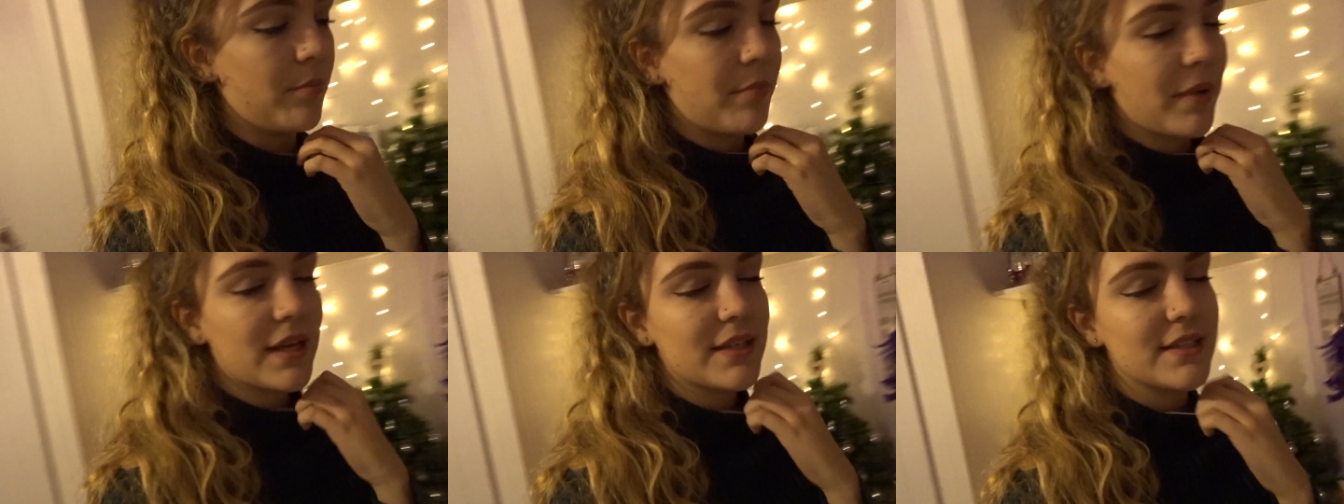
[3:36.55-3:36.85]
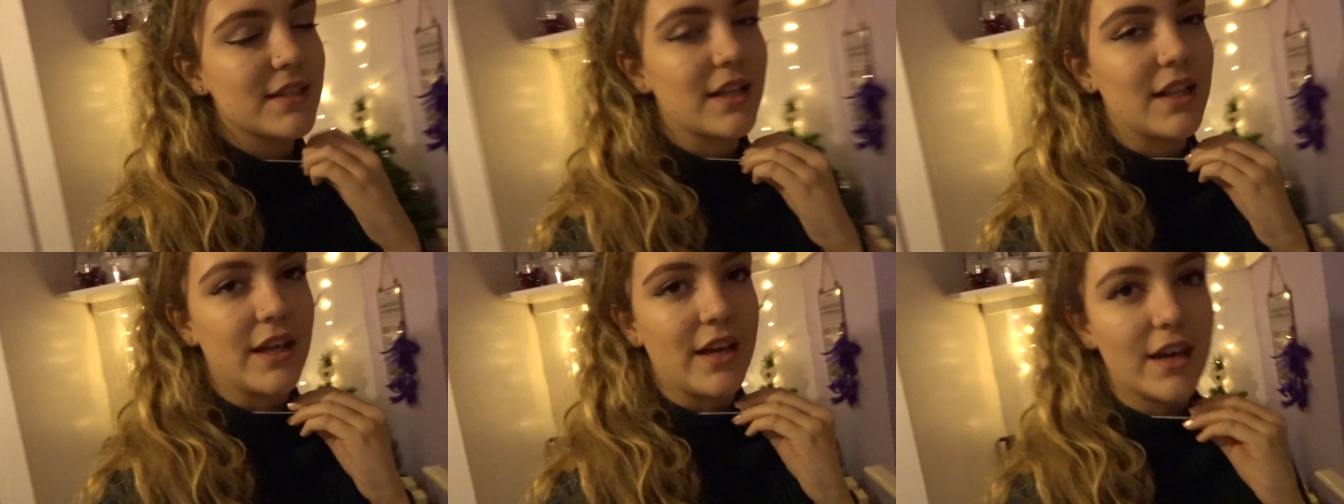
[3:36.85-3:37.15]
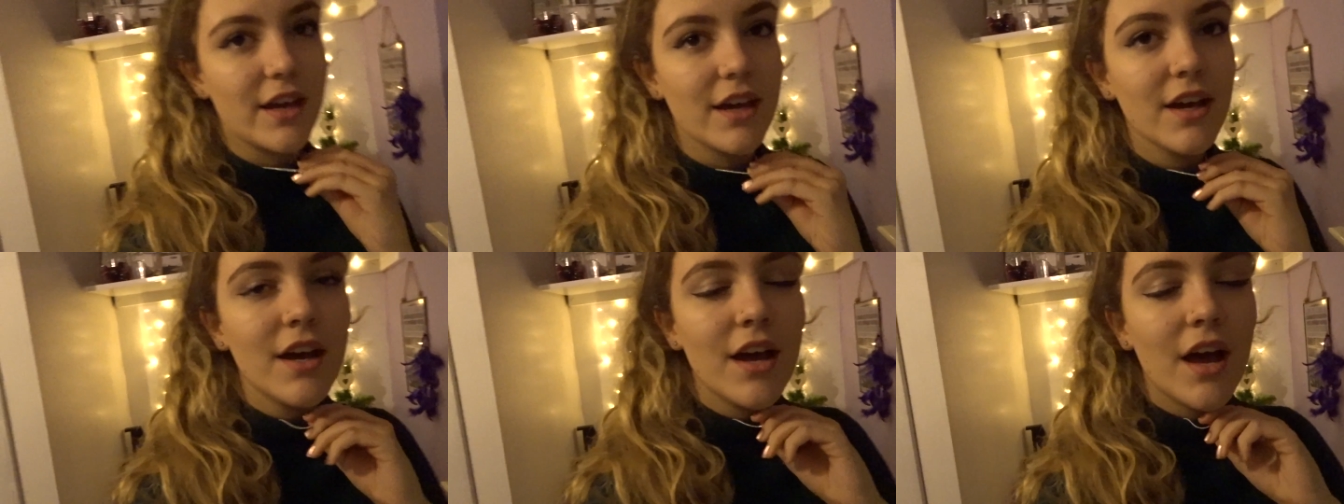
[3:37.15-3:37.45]

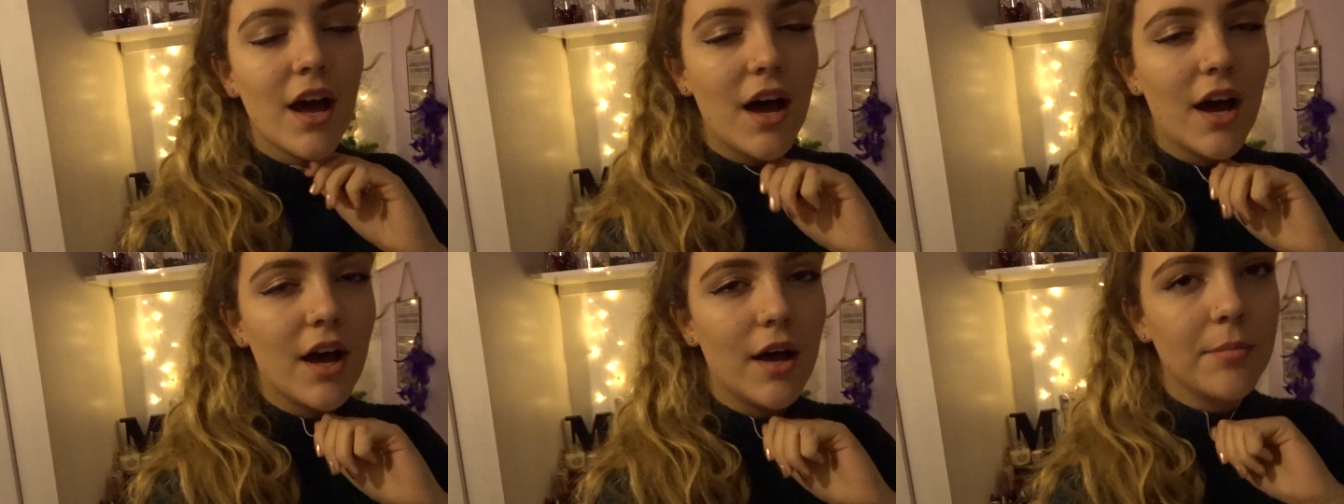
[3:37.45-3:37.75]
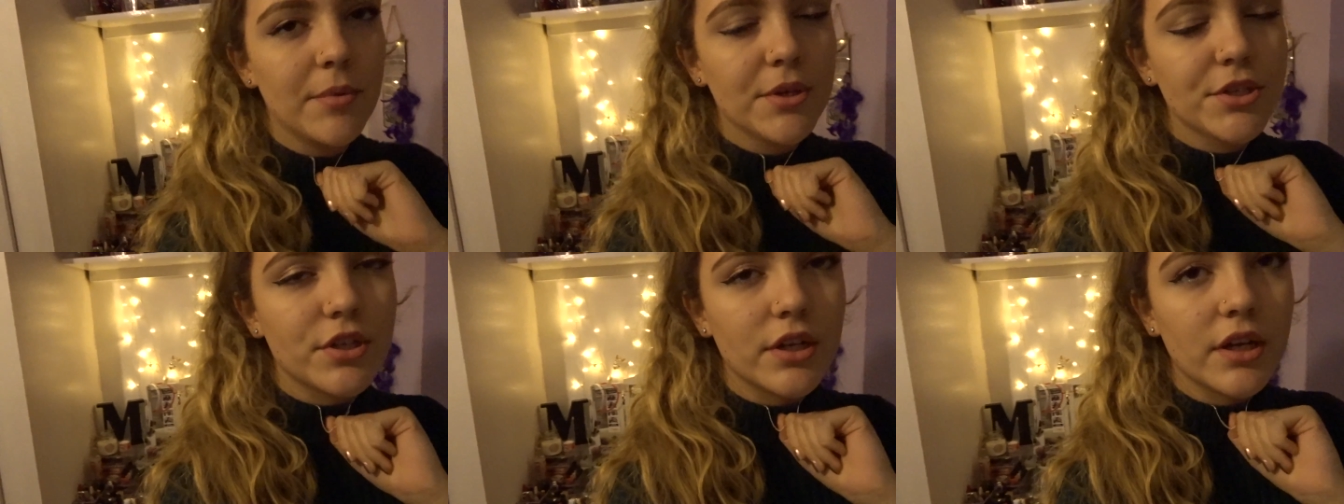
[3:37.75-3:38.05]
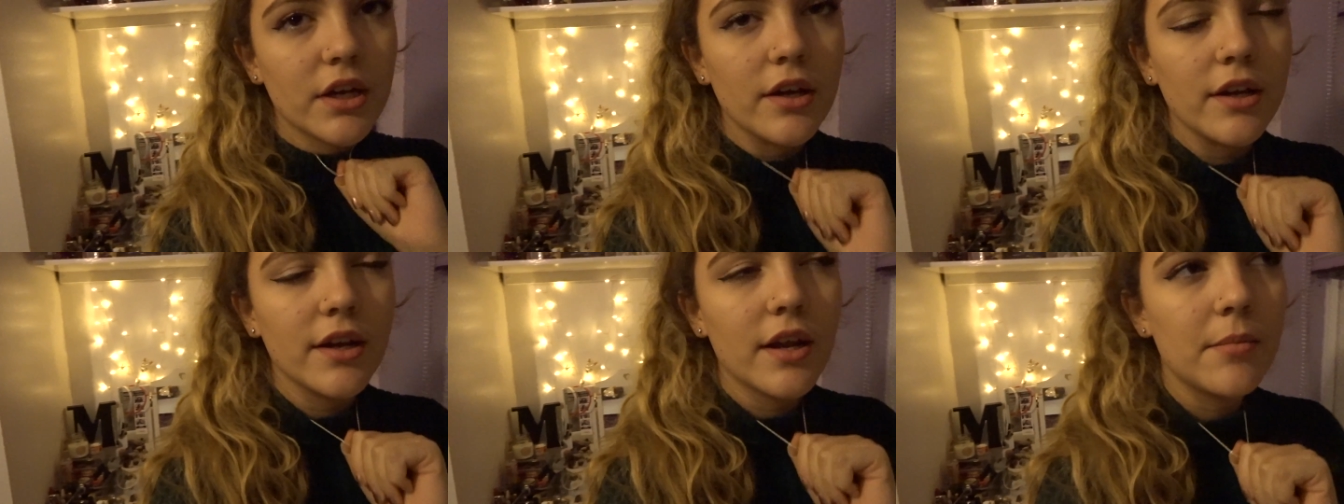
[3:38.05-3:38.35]
Basically, um, A
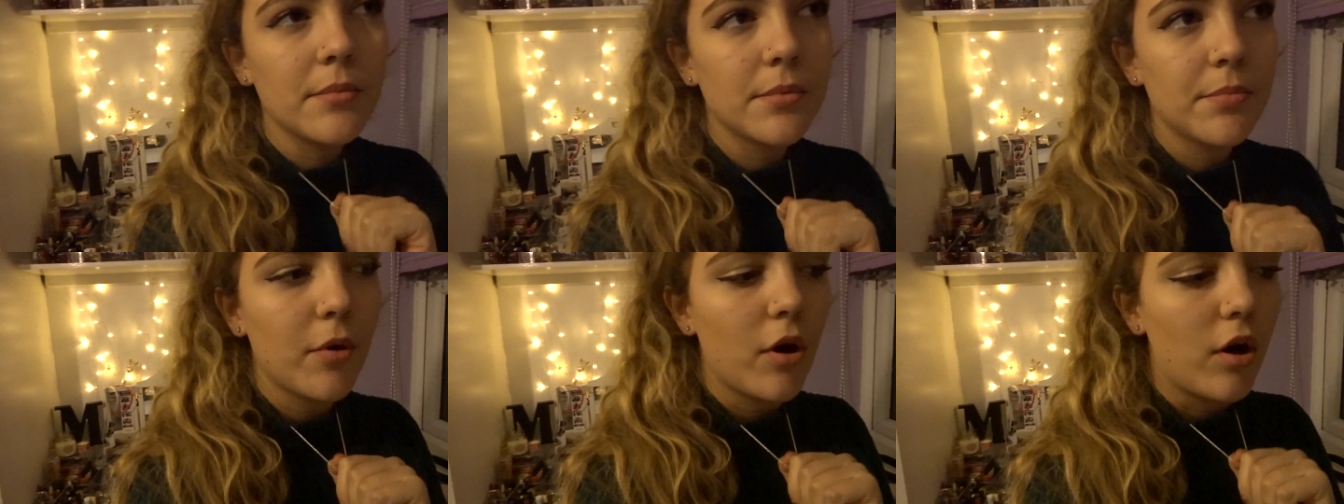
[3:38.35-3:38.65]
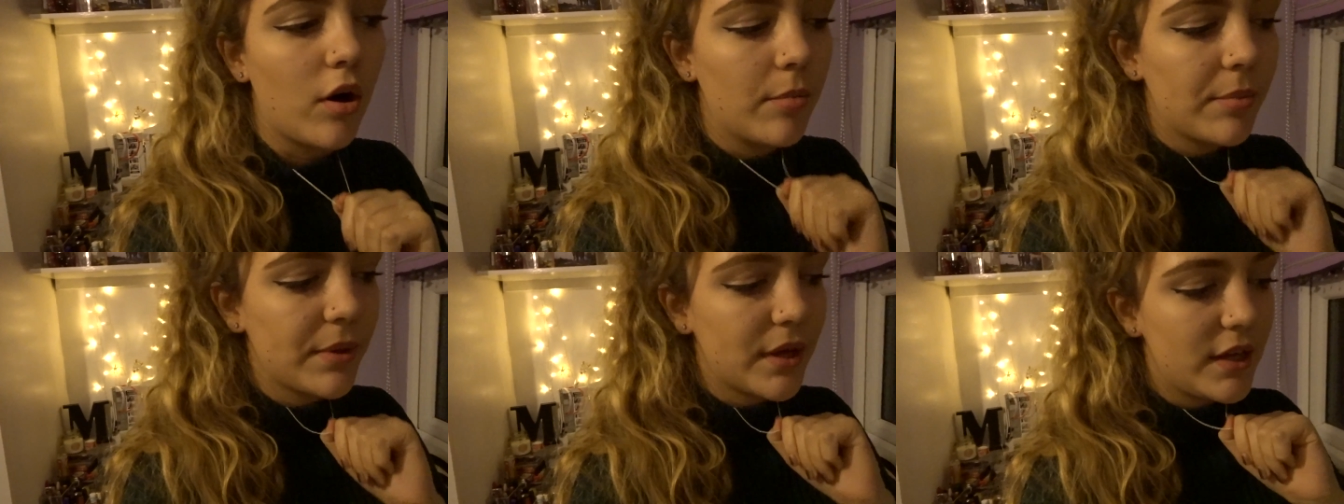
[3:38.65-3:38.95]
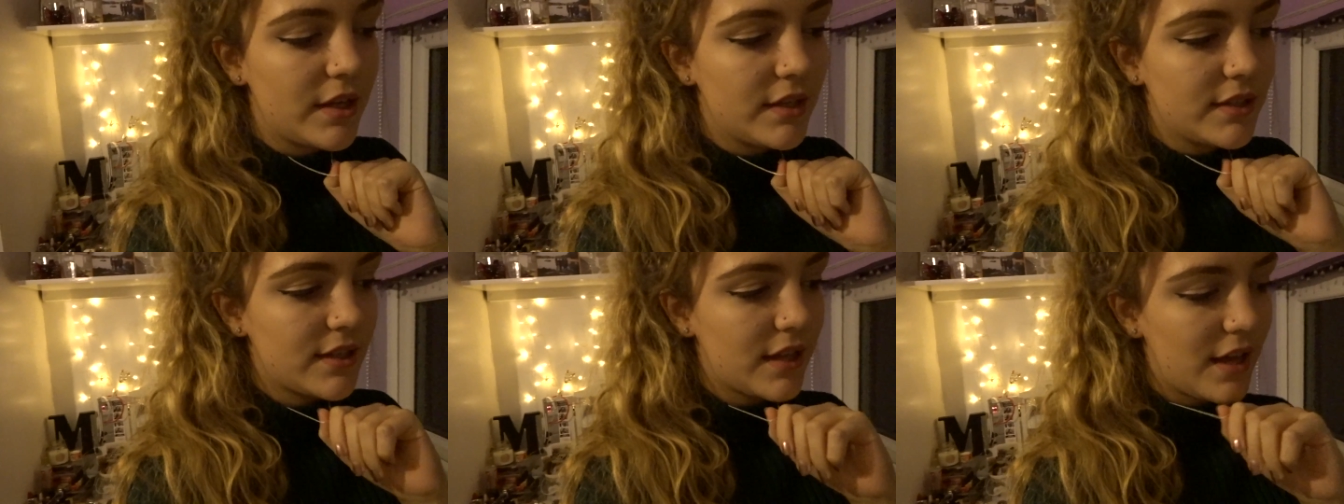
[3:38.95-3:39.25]
Street Cat Named Bob
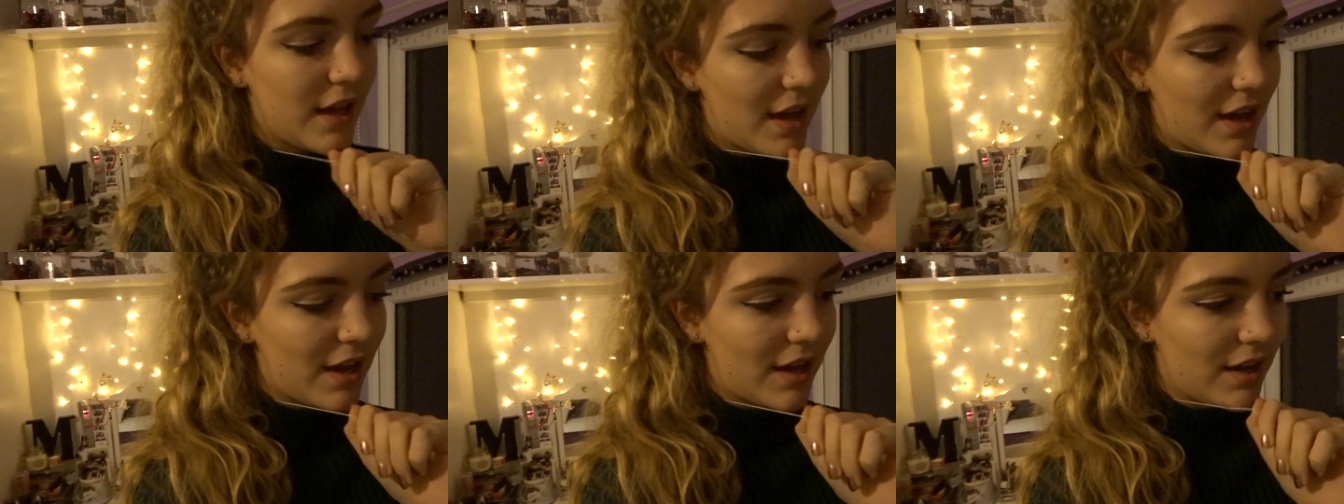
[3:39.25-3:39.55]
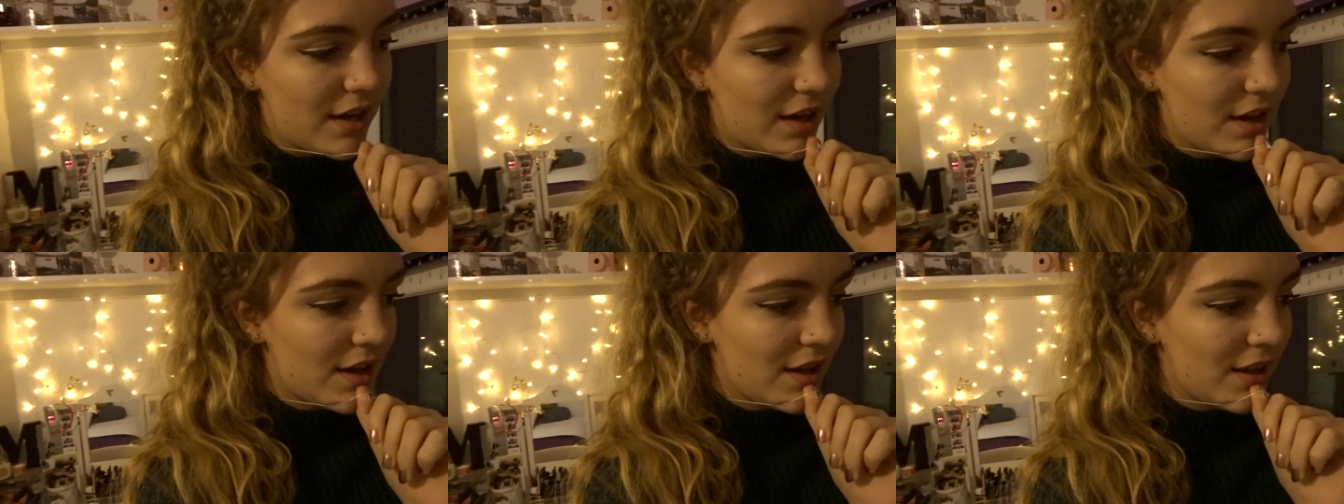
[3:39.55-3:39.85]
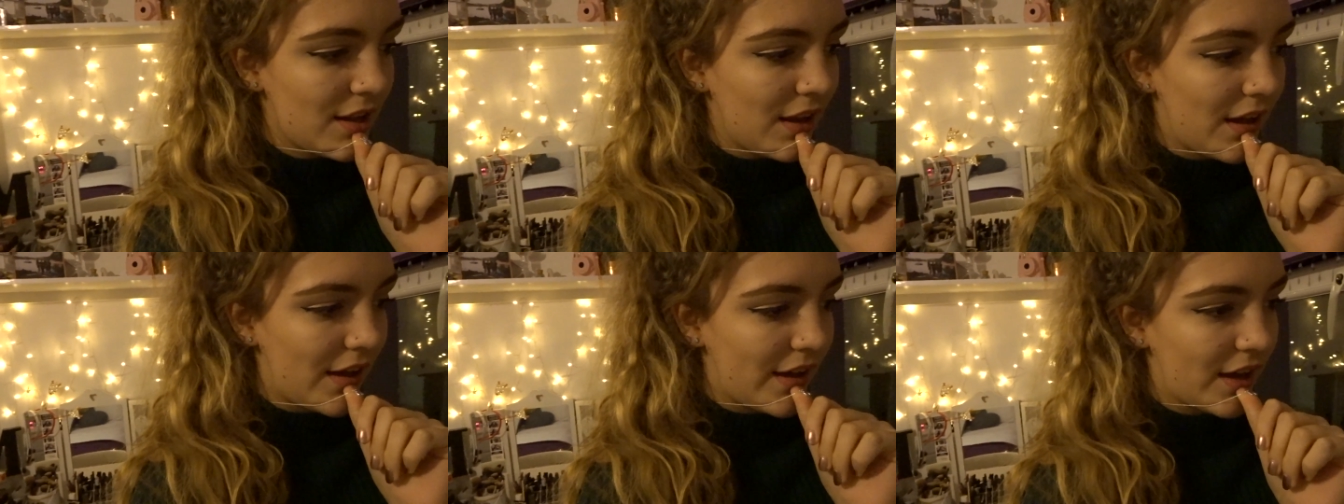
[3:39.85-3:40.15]
is a,
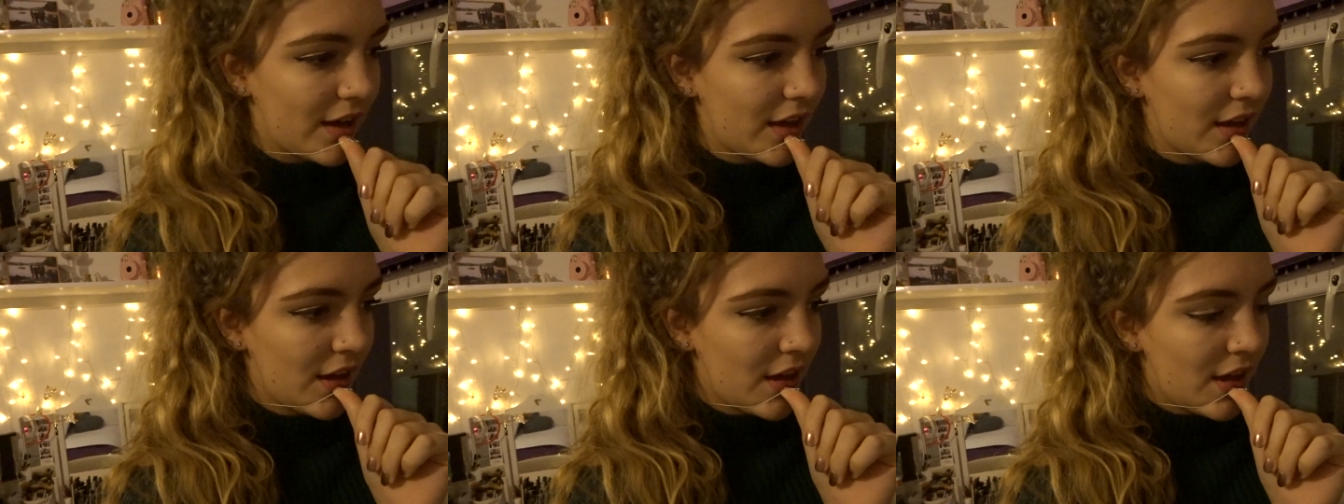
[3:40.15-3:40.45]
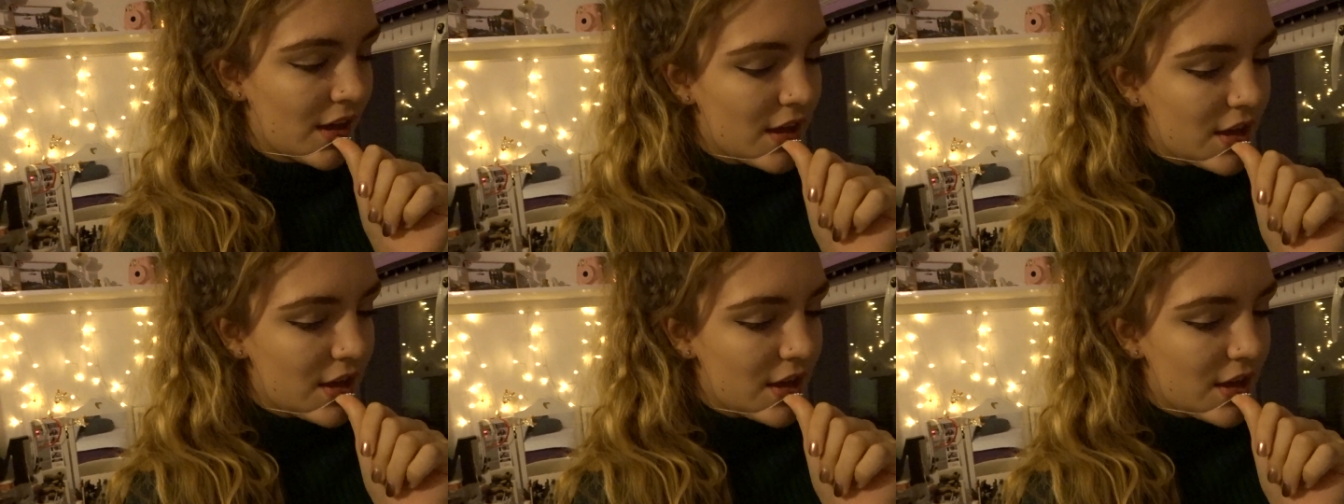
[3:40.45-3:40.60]
like,